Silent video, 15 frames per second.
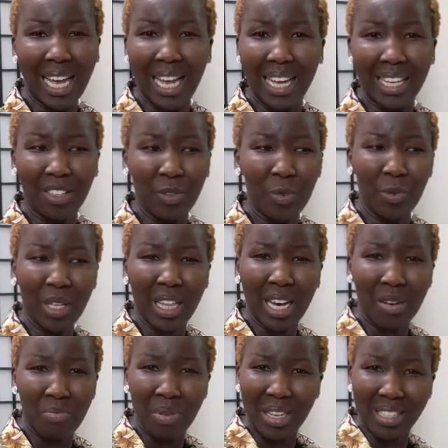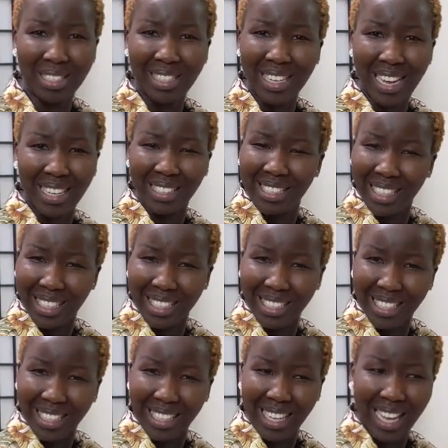And with that being said,
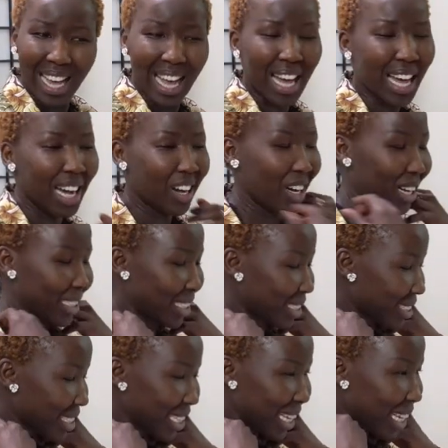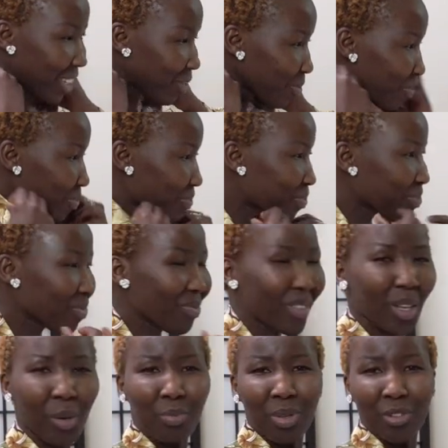honestly,
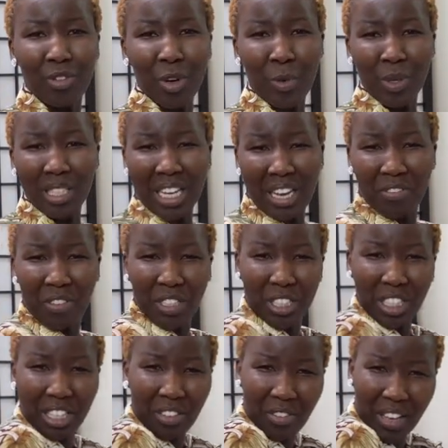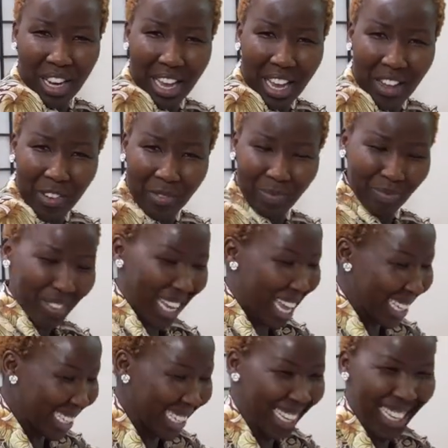before we dive into the video,
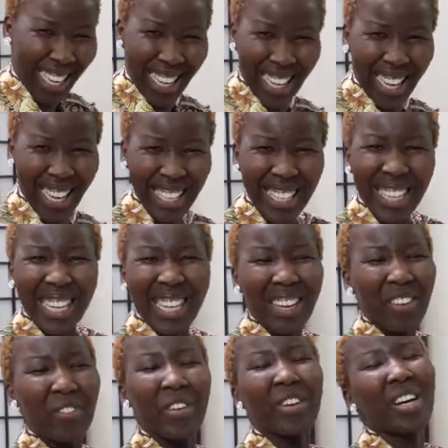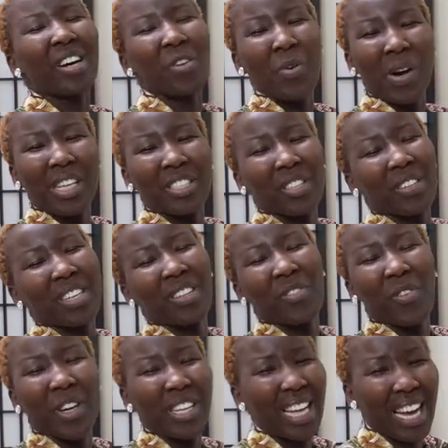if you are
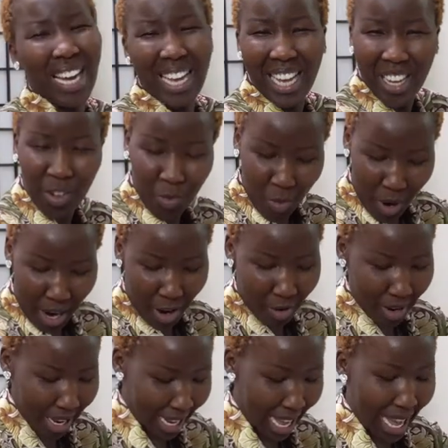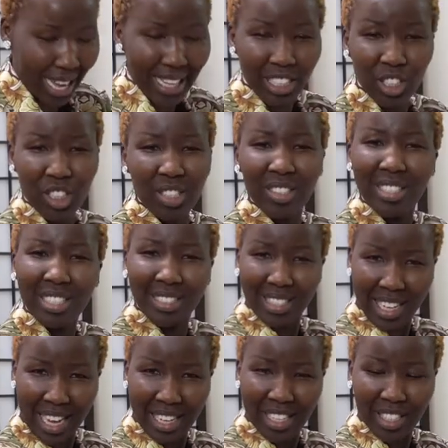wondering what I am wearing, I just
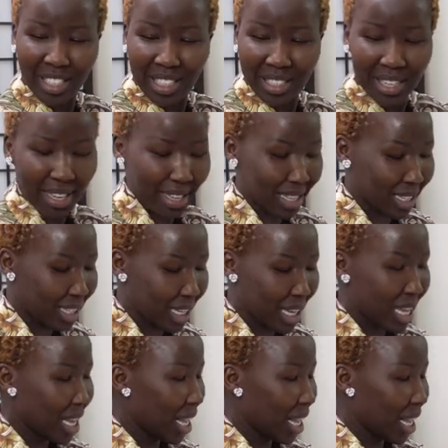decided today